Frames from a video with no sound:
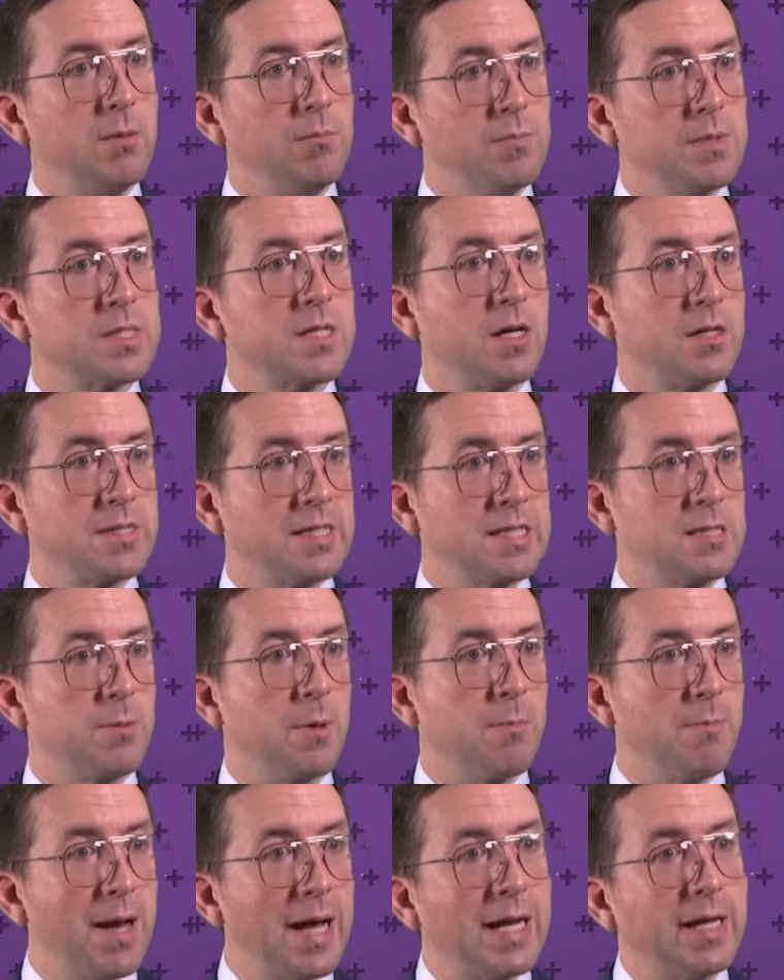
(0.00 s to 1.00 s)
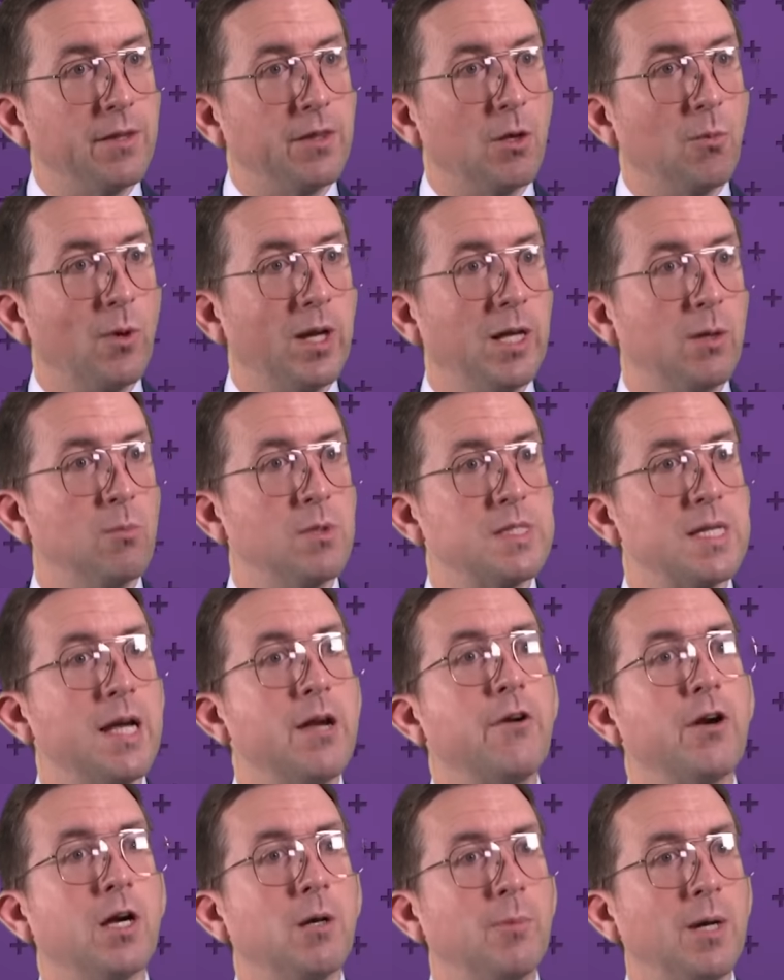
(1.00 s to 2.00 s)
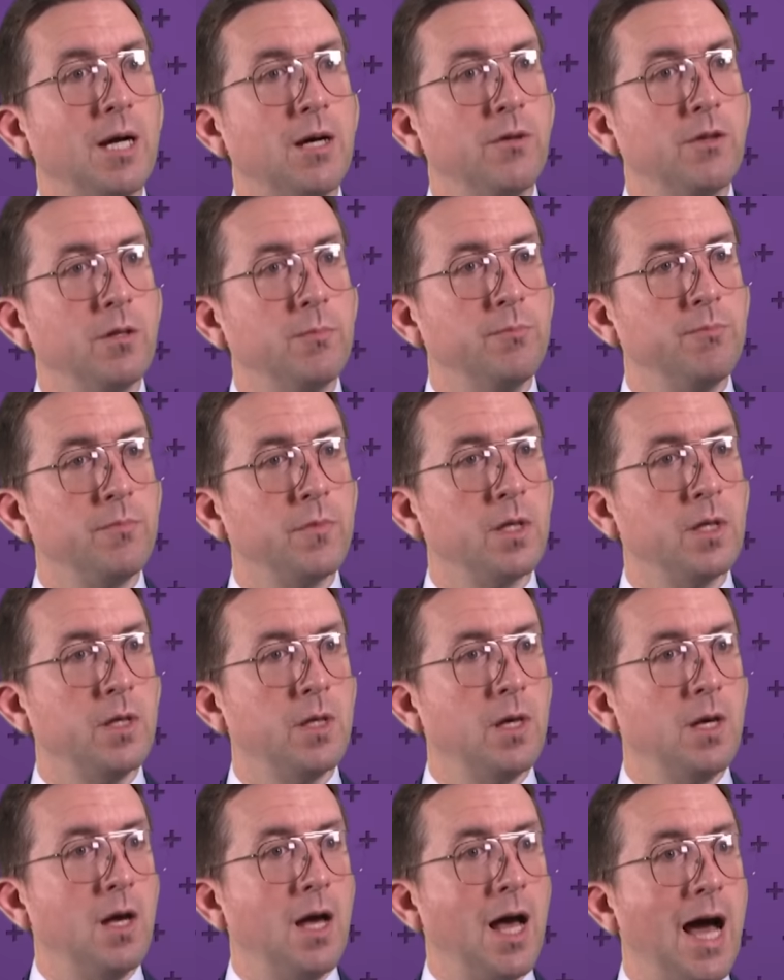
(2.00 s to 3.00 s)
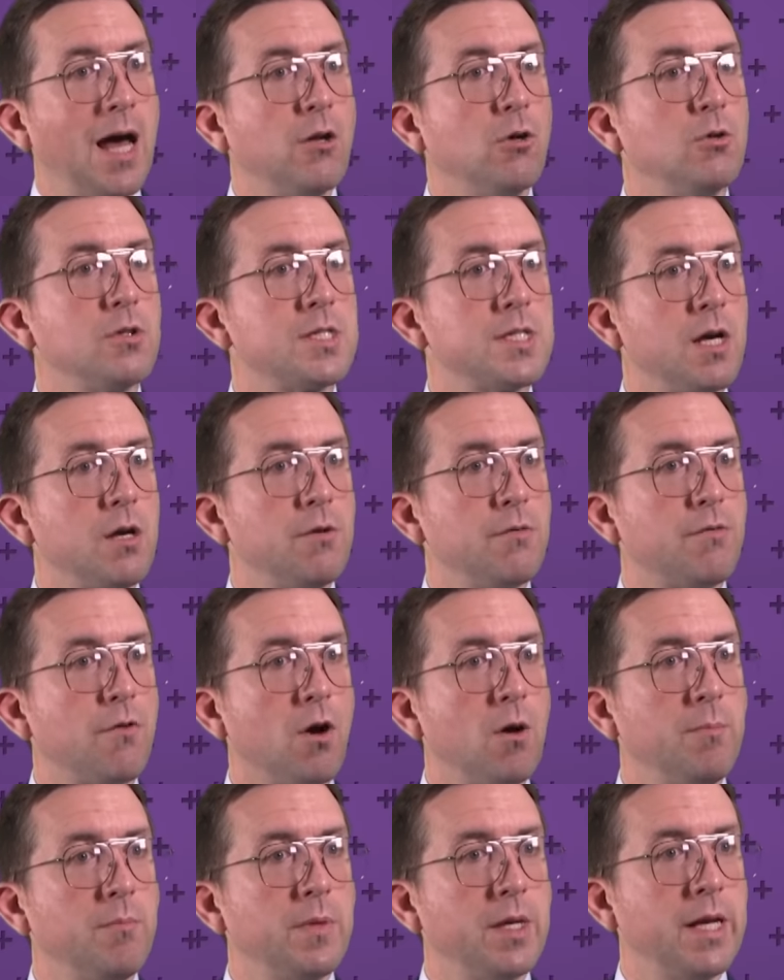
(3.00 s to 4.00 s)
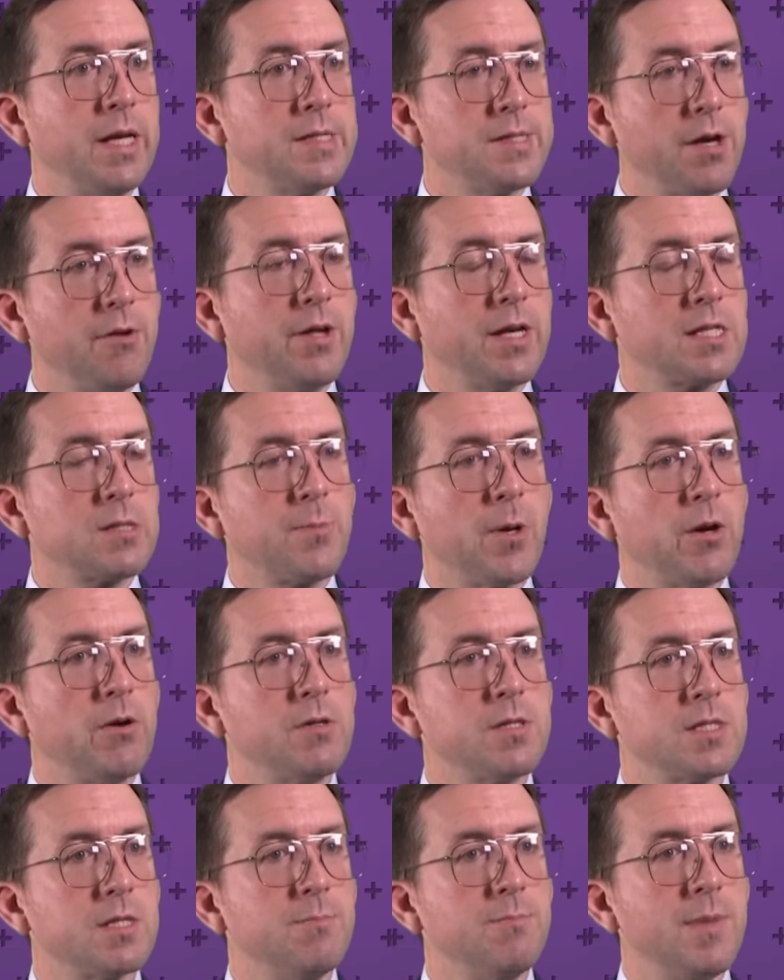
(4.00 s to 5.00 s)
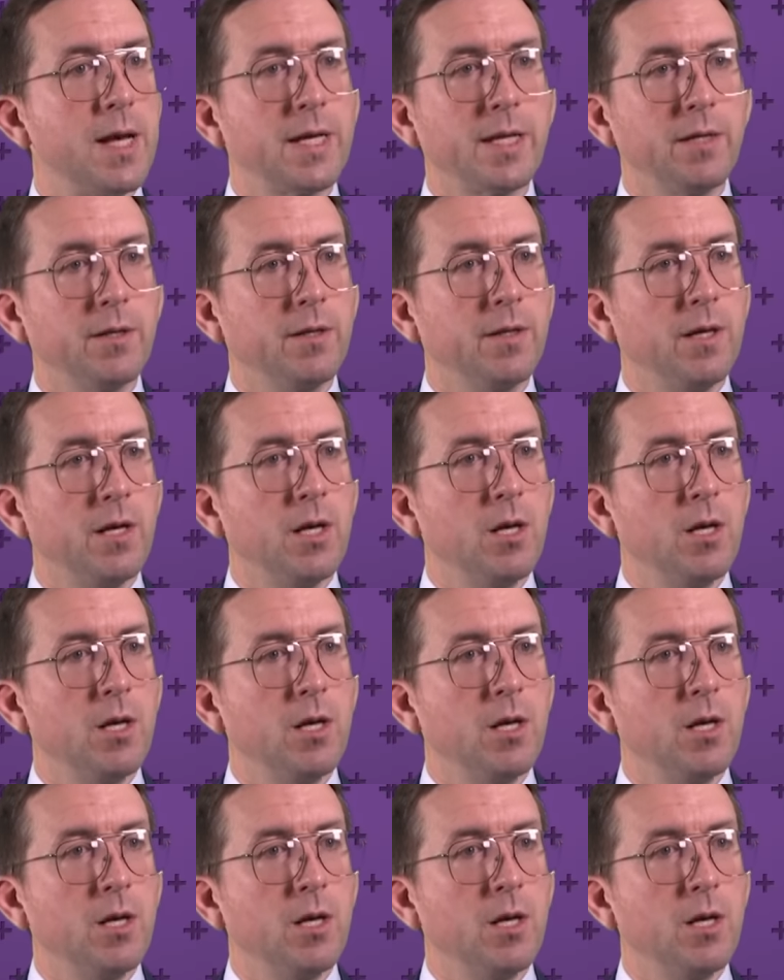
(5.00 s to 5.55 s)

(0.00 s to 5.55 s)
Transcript: starting to be made, that William was hearing about them, and also from his own experience and Meghan.